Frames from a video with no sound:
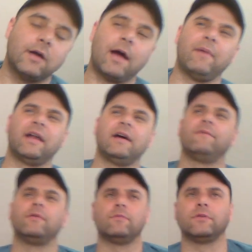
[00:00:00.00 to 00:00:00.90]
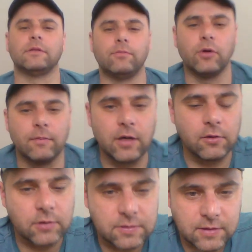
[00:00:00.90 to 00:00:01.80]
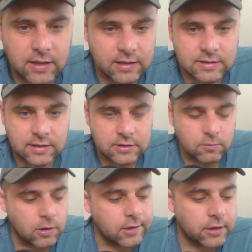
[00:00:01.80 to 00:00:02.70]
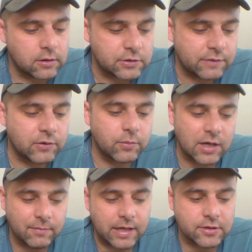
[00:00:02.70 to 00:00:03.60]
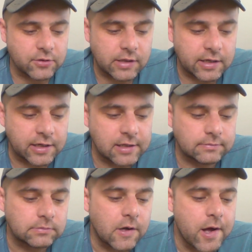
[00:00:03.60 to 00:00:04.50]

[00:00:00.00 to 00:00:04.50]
I might have at some point in my other ones, but like I said, that's a while ago, so I have no problem answering that again.